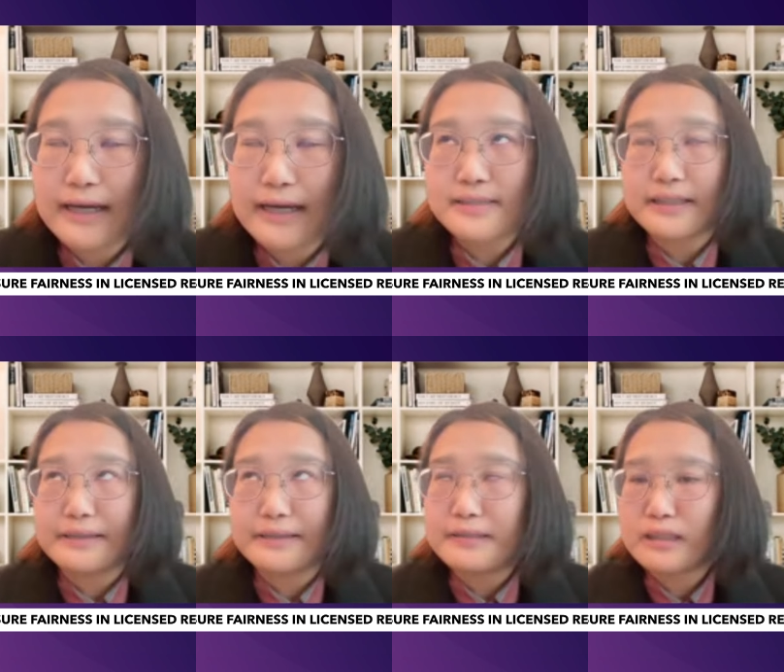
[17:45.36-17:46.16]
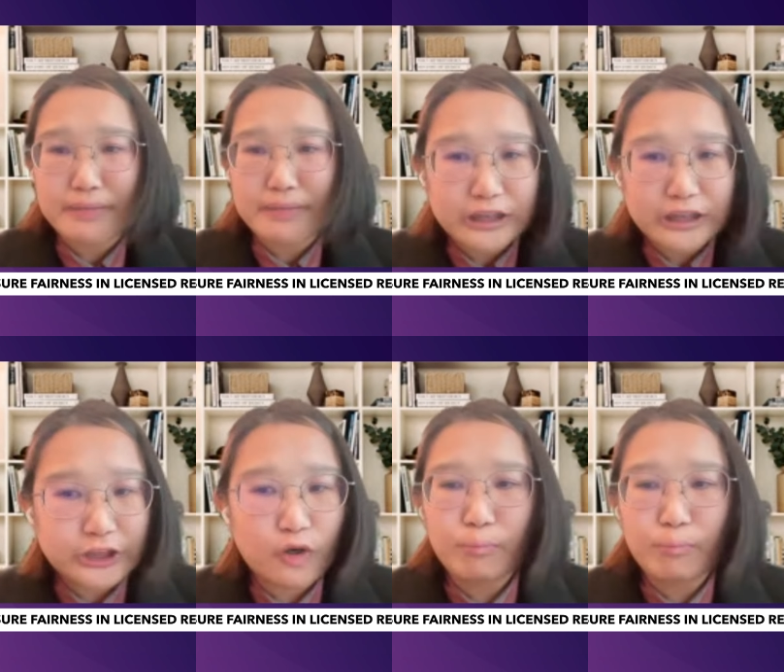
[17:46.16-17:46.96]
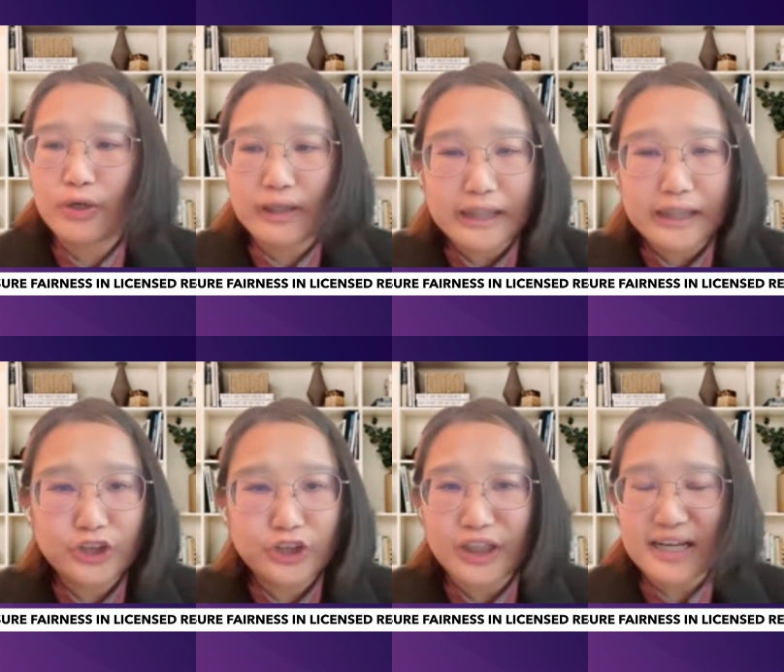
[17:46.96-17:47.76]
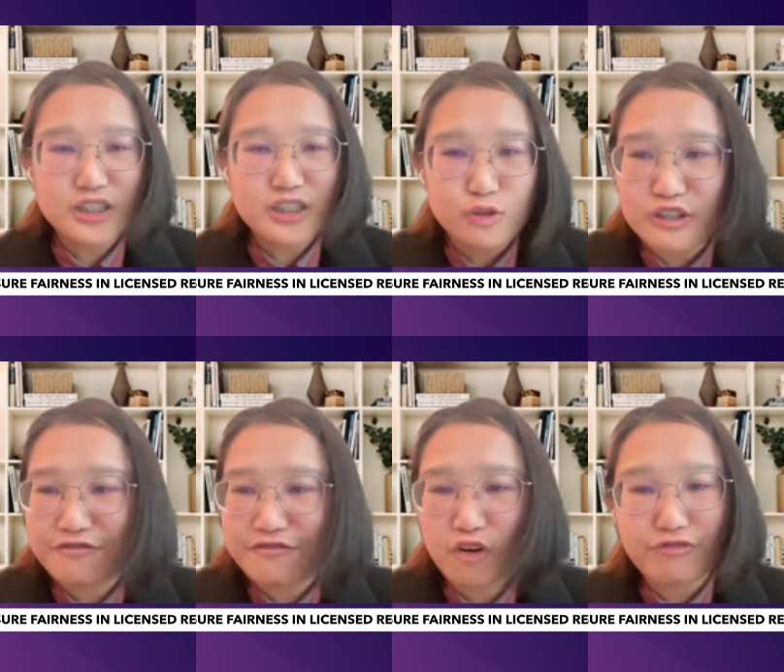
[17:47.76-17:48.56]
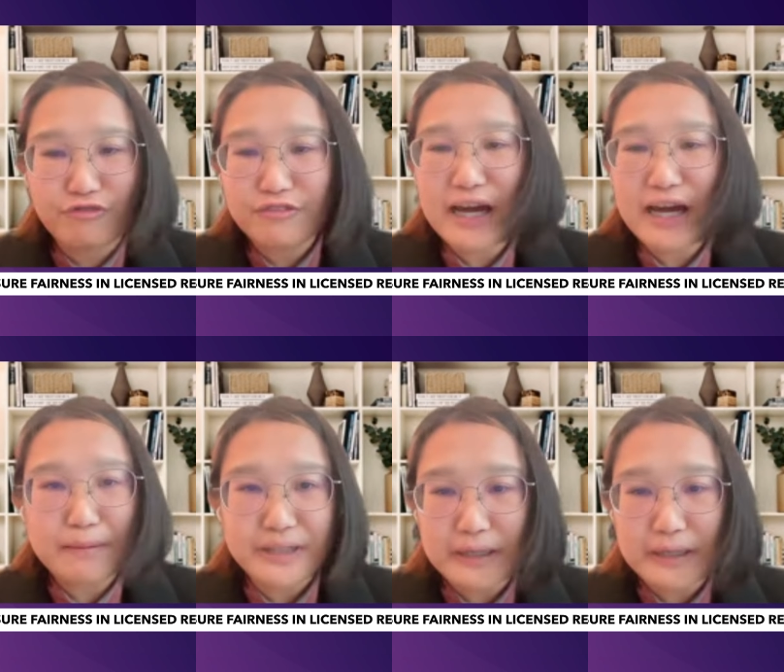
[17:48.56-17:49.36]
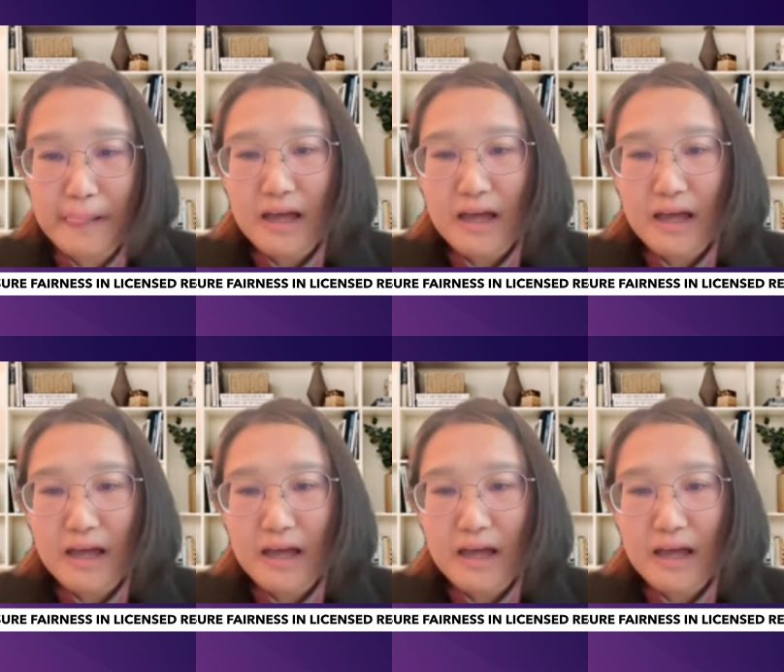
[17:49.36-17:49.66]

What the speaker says: as a special privilege exclusive for VVIP